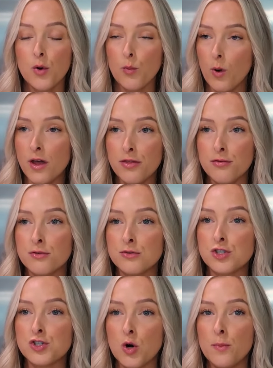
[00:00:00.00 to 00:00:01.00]
went through
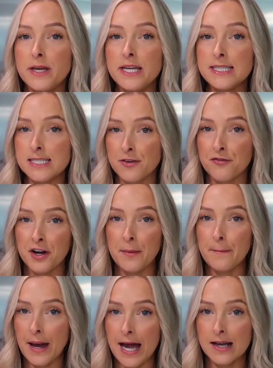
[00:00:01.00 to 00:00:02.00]
so many
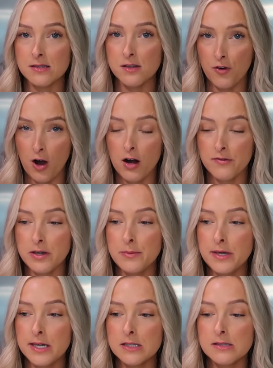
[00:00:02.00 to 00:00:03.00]
different bags of coffee
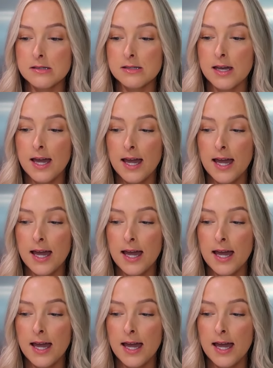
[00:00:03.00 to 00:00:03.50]
beans,